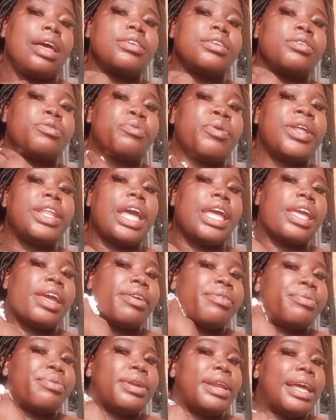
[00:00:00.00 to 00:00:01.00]
Whether you're
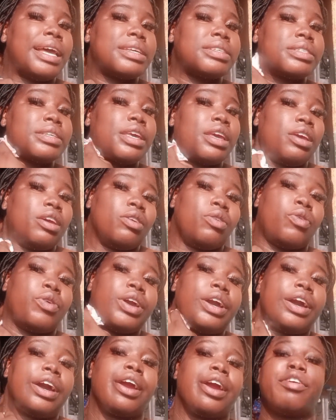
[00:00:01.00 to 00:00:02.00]
a relaxed girl or
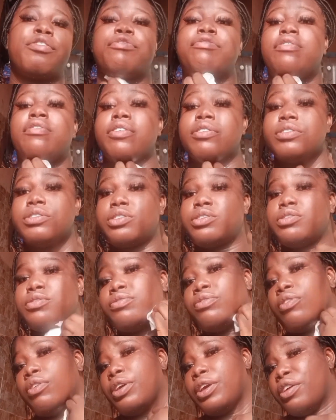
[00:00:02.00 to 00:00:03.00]
you're carrying 4C,
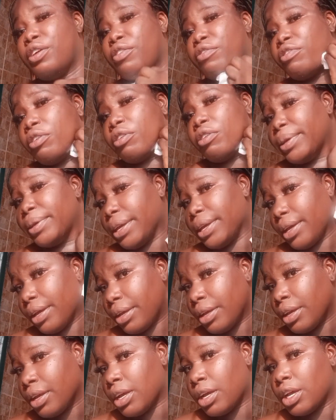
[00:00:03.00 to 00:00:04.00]
4A, 4B
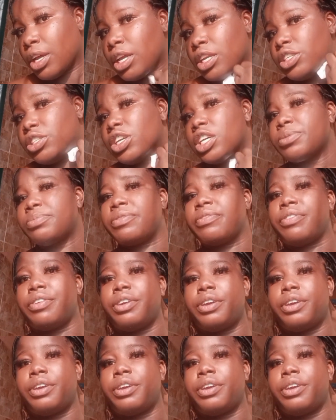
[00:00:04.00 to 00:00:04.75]
hair, just be very